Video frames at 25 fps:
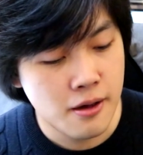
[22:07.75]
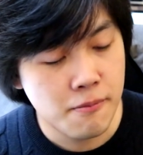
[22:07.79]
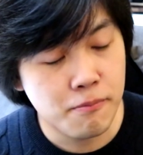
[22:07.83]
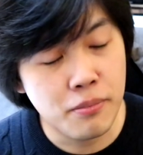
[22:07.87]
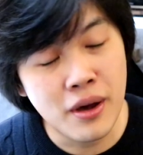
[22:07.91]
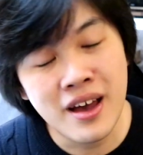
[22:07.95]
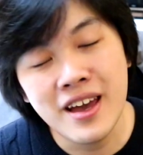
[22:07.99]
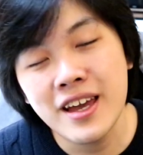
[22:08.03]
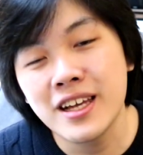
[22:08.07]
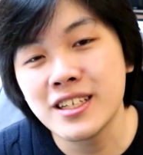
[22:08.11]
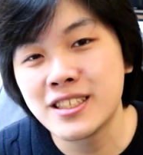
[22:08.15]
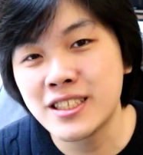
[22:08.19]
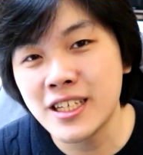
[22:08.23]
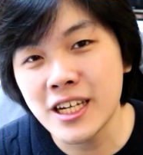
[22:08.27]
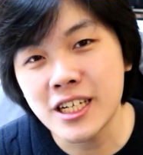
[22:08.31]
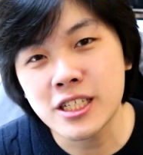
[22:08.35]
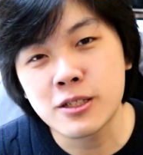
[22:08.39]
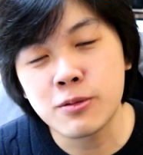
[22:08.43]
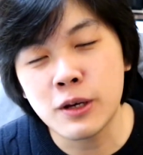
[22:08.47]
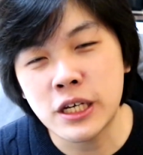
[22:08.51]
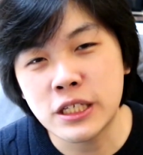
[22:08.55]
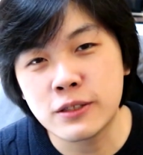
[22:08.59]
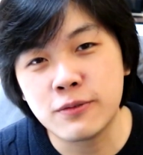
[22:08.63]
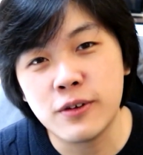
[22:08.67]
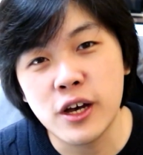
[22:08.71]
But his
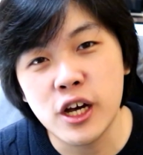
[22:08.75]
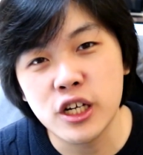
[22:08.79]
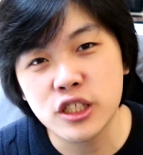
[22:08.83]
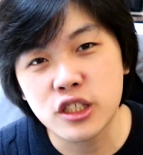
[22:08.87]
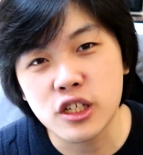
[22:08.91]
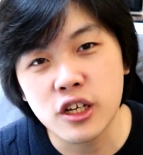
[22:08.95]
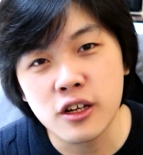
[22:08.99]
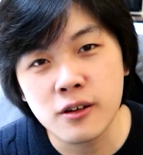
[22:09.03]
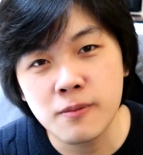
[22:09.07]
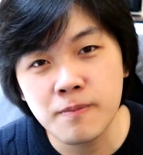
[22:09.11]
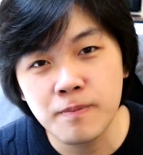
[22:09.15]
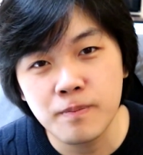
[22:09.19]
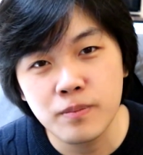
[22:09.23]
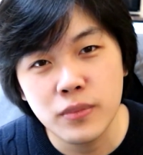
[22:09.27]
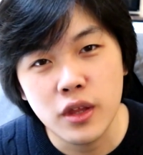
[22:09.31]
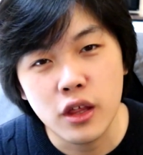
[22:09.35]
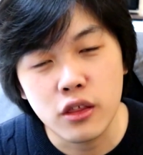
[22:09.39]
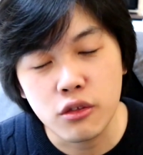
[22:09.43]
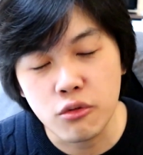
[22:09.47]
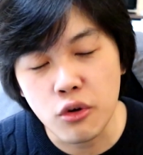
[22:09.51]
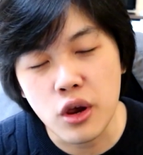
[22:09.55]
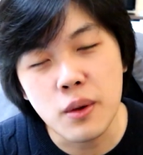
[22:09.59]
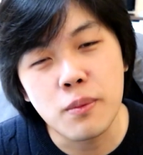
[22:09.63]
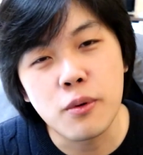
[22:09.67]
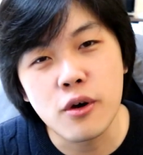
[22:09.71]
6+ version,
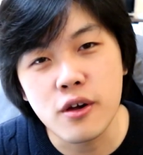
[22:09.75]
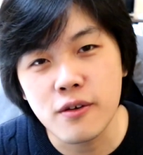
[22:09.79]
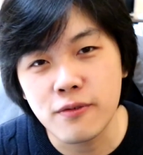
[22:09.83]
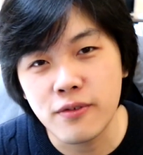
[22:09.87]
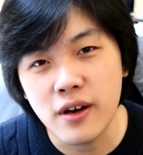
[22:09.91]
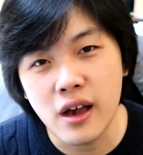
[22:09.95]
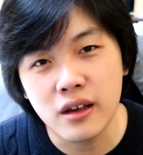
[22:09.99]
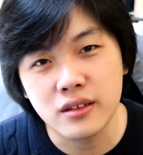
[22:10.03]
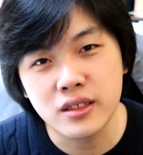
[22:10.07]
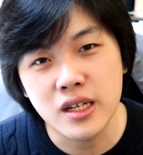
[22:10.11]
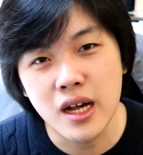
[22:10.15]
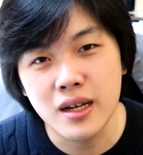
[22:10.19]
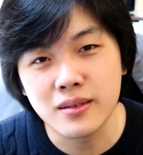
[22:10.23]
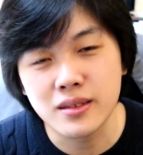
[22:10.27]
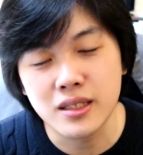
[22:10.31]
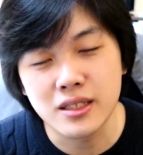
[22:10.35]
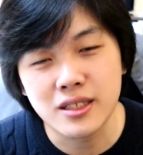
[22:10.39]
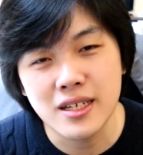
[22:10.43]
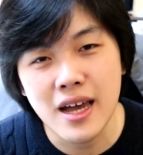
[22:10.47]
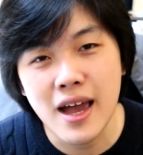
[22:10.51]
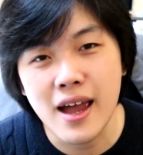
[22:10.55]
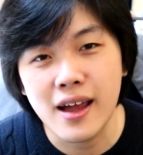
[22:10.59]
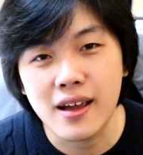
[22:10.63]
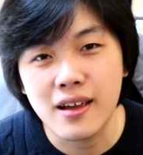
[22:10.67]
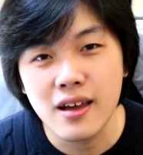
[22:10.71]
3.5 times
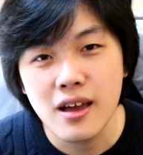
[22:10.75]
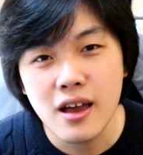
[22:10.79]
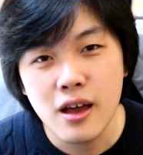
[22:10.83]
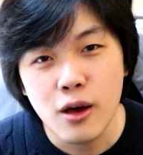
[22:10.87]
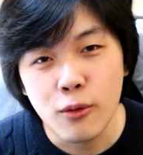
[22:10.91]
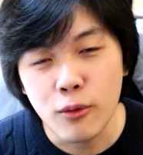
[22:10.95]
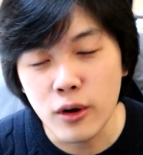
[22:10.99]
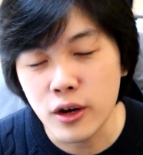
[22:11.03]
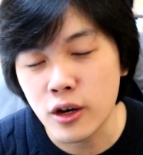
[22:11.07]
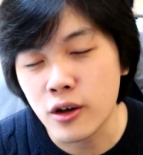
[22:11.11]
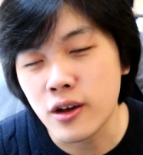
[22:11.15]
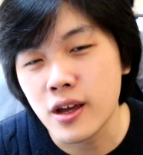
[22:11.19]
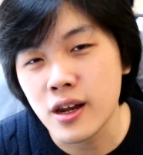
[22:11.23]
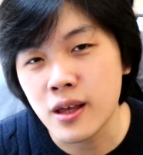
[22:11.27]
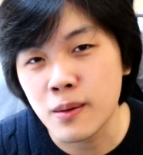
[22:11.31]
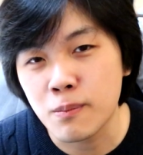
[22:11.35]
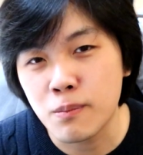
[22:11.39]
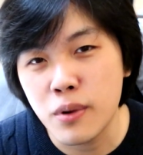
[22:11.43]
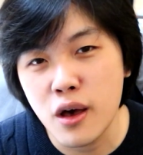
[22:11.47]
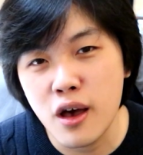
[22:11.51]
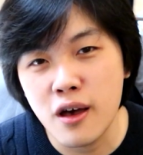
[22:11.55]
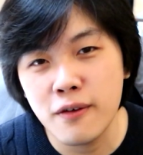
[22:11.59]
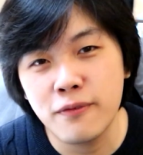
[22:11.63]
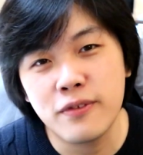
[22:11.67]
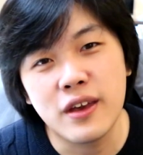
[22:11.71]
attack when you're hitting
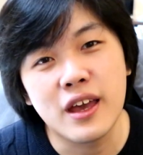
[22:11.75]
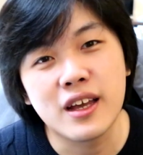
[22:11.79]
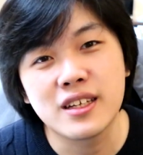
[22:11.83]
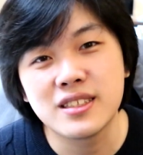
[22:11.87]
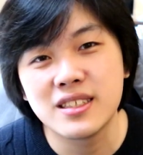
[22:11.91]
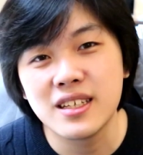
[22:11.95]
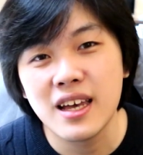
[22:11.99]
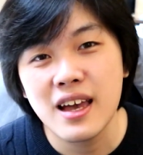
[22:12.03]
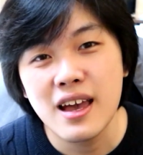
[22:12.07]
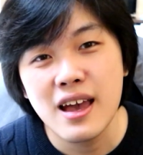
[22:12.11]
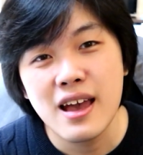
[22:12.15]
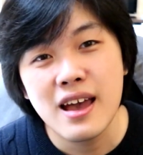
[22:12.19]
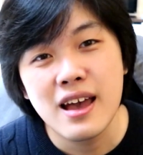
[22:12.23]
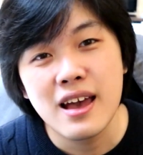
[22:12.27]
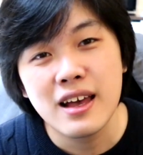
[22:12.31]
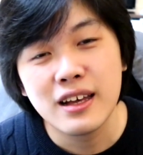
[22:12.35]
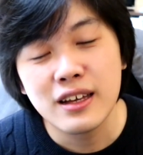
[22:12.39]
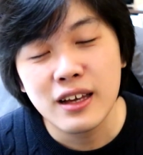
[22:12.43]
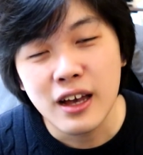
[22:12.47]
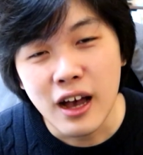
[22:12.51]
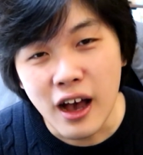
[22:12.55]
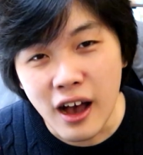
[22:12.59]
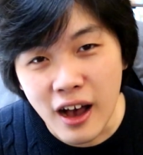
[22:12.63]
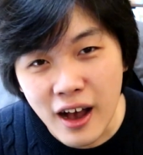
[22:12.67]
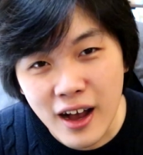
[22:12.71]
perfects,
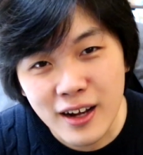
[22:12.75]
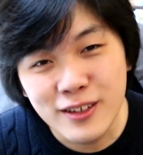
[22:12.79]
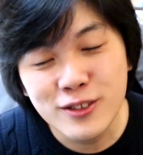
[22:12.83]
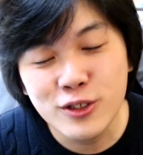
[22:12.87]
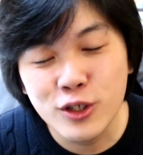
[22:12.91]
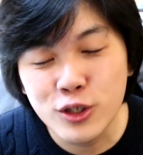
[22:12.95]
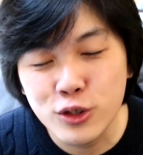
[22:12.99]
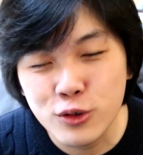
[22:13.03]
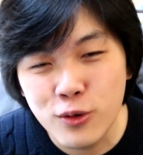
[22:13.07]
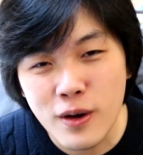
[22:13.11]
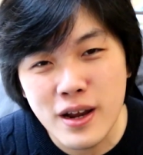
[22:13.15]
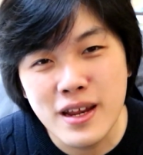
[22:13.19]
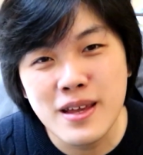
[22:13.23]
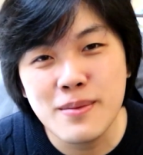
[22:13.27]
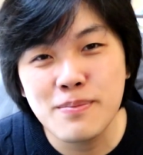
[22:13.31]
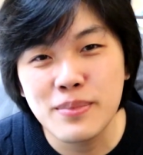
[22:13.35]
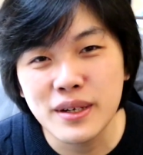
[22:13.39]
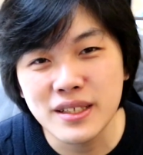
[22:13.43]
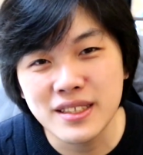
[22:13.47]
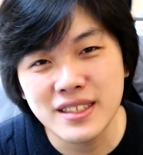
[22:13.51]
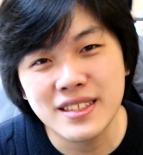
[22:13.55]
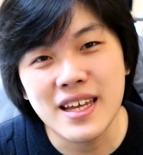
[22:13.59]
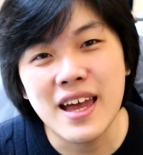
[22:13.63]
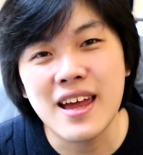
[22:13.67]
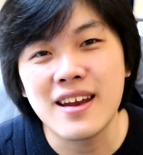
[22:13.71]

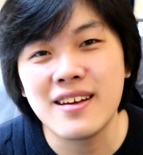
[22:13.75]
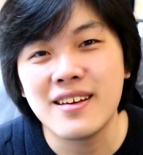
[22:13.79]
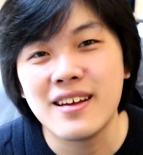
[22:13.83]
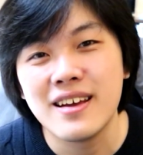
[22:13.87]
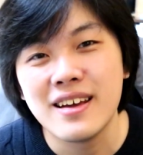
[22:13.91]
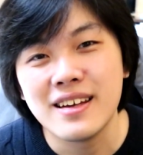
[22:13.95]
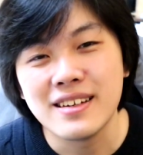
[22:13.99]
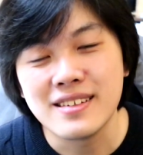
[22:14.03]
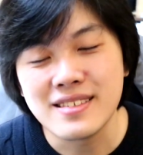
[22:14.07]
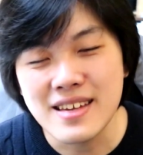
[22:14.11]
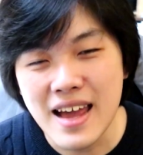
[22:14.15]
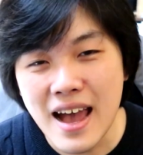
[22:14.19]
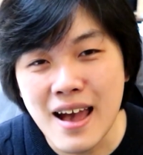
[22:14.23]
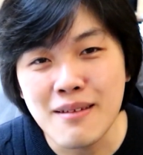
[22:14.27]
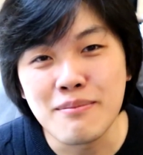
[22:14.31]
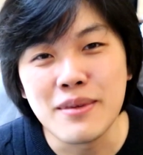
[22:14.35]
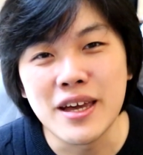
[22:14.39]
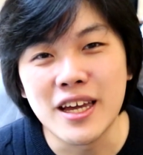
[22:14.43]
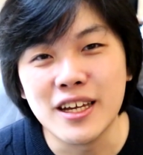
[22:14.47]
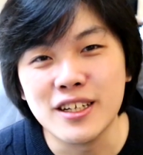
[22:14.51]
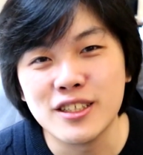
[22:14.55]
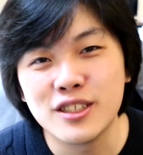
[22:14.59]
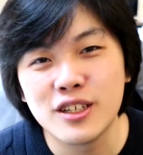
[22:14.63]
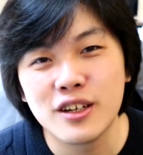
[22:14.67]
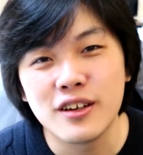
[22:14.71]
120%
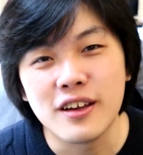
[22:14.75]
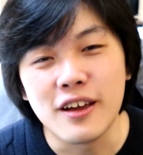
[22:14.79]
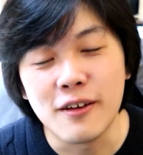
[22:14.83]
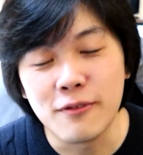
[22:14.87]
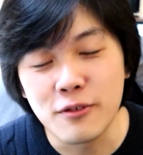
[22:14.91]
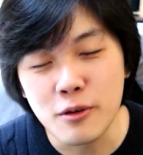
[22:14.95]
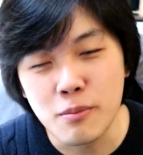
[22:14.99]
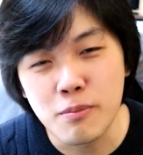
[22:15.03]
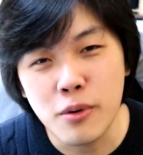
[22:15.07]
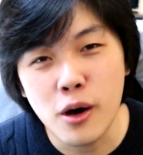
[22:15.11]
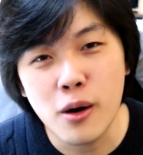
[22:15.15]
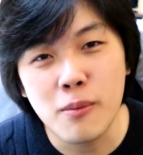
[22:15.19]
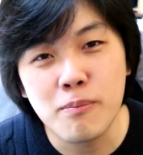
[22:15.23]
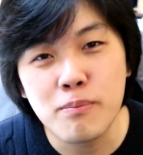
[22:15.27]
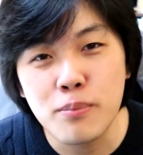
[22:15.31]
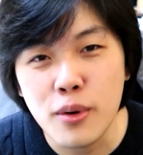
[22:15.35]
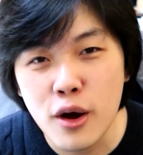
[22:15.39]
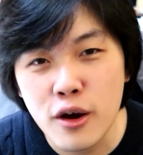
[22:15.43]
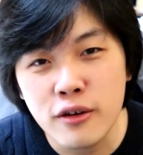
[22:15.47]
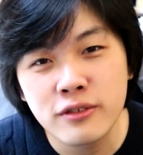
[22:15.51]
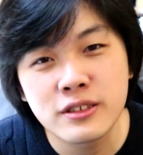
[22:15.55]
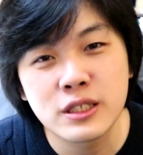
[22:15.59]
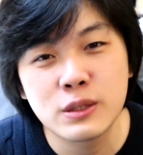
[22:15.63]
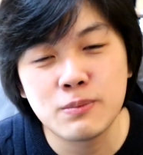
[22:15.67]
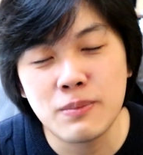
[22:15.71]
damage if you pop
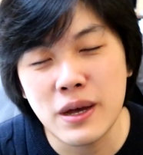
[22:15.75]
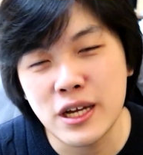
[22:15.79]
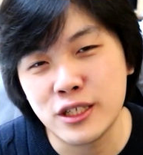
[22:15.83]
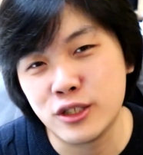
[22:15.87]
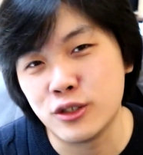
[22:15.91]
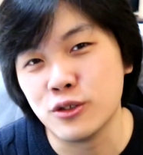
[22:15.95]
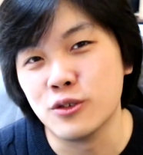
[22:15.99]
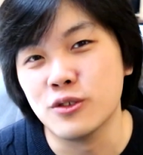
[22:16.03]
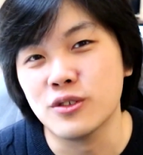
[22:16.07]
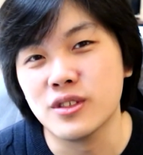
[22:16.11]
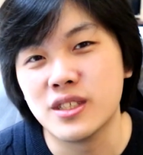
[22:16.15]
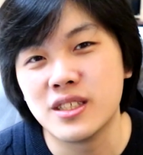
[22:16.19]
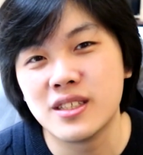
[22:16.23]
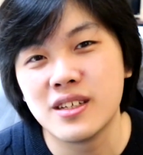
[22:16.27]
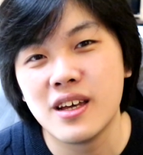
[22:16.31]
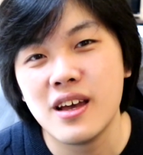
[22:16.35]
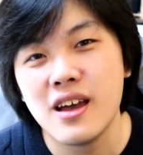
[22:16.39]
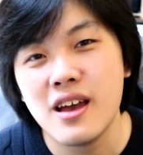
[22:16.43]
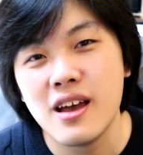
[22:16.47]
both specials.